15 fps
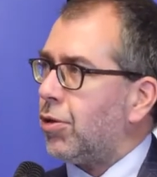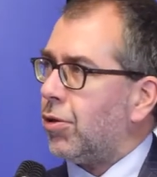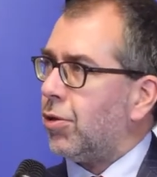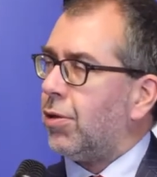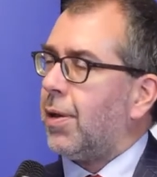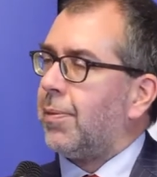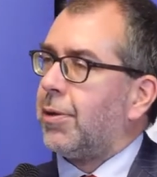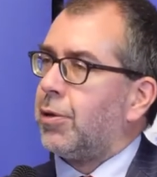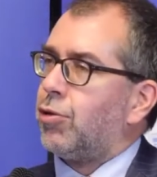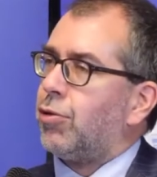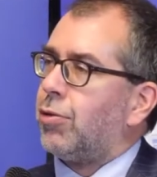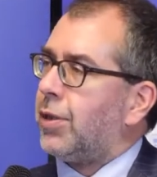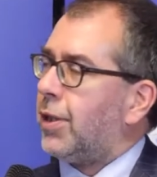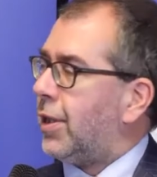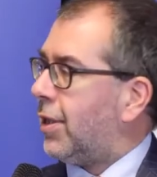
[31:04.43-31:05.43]
you know, I'm not
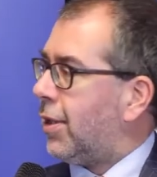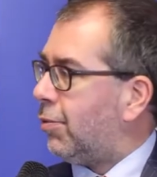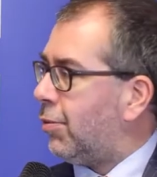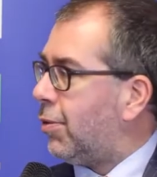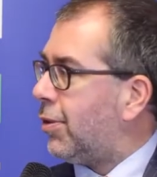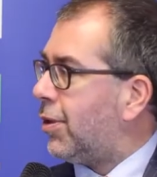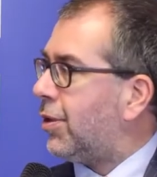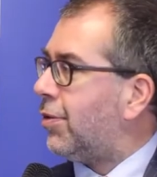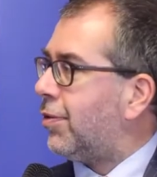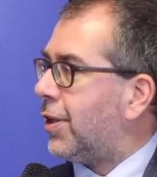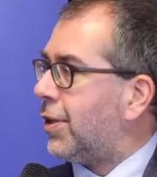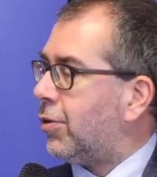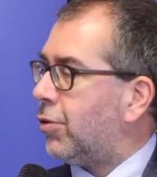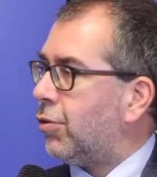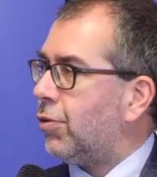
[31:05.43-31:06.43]
sure we will
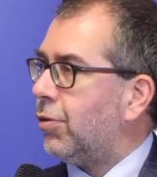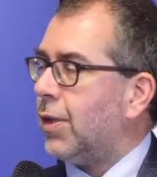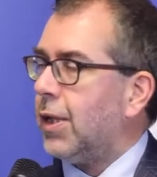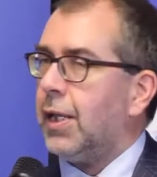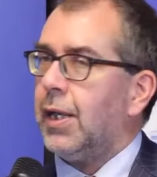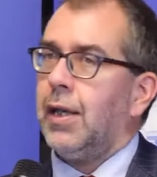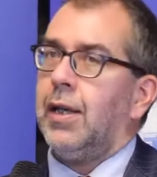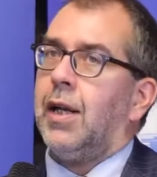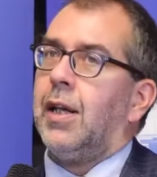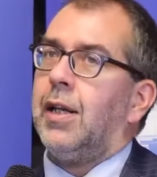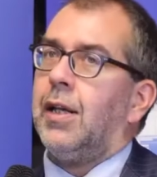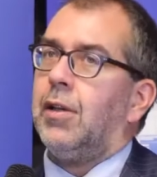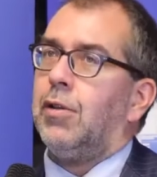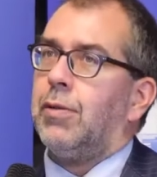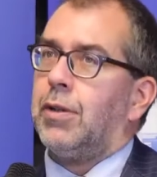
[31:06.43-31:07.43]
defend you,
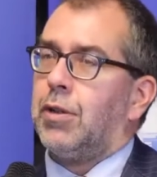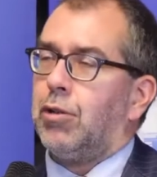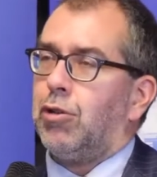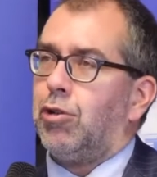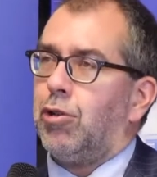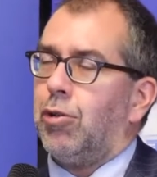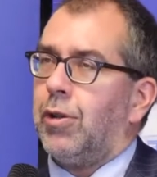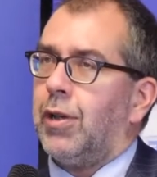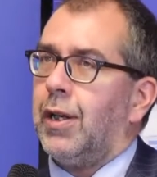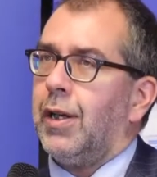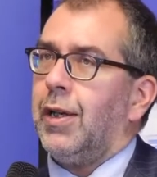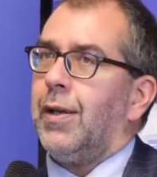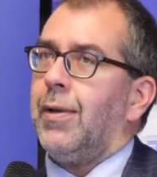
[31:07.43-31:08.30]
and, and it was a shock,